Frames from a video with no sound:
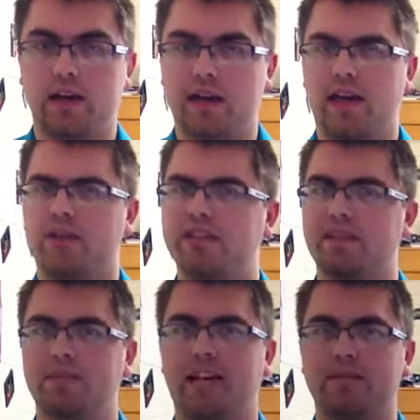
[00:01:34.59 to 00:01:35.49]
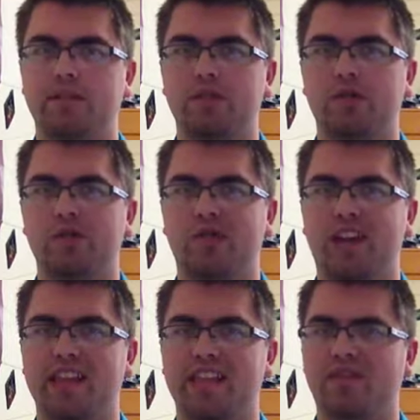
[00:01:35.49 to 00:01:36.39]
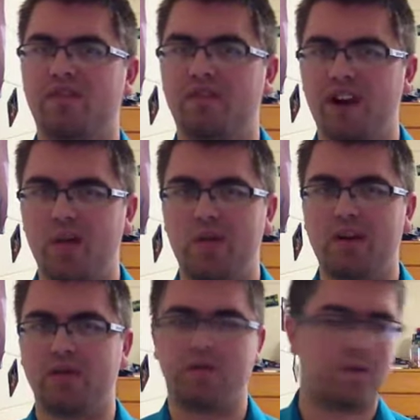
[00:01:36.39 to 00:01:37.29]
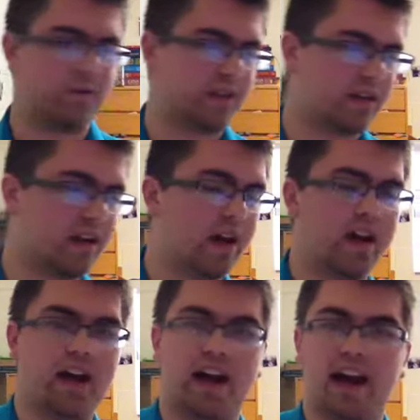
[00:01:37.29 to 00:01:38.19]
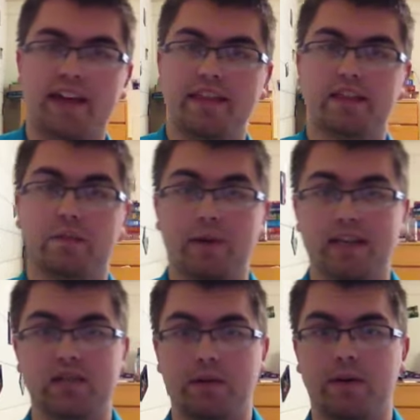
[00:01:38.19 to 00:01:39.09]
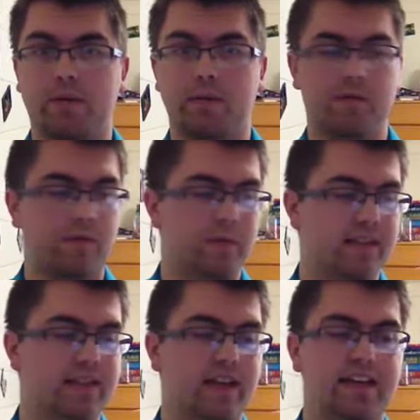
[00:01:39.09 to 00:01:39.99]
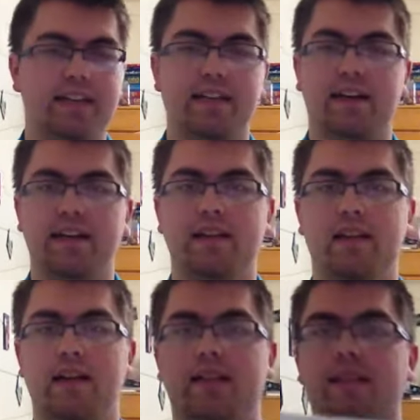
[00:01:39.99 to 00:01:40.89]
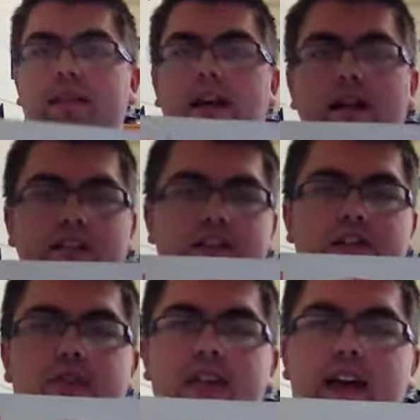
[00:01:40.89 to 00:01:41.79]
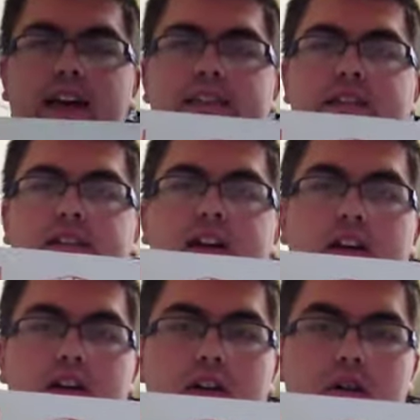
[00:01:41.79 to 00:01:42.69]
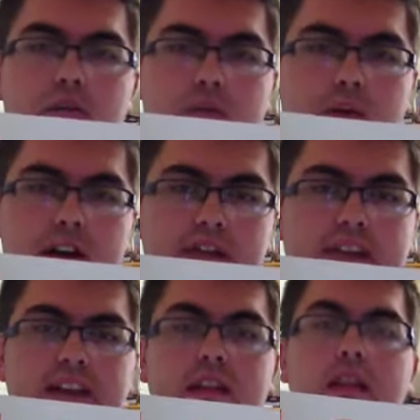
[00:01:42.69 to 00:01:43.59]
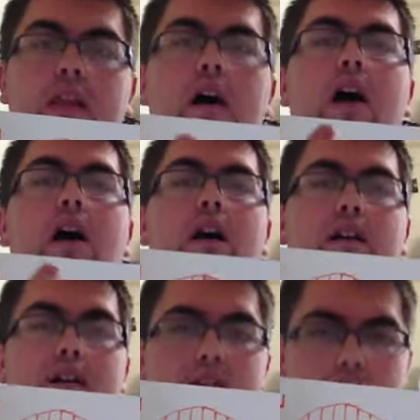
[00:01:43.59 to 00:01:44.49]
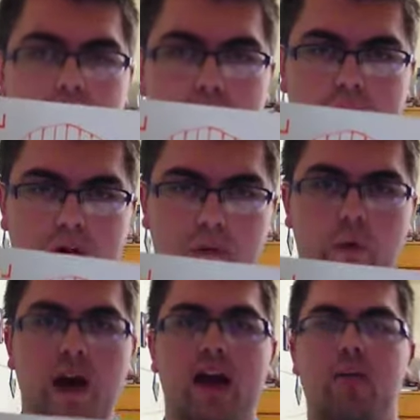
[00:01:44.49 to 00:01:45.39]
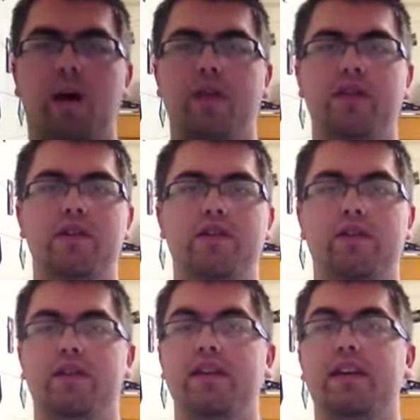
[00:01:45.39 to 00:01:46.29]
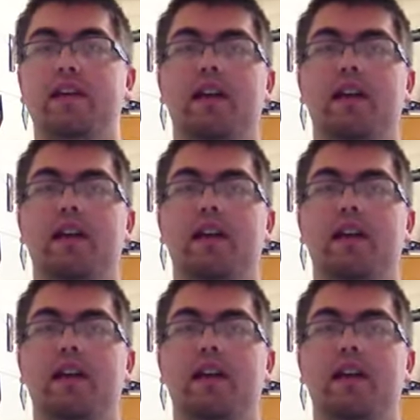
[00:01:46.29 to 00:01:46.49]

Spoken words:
Now, sometimes students find these very confusing, and I think the best way to remember them is the idea that longitude lines run the long way around the Earth, the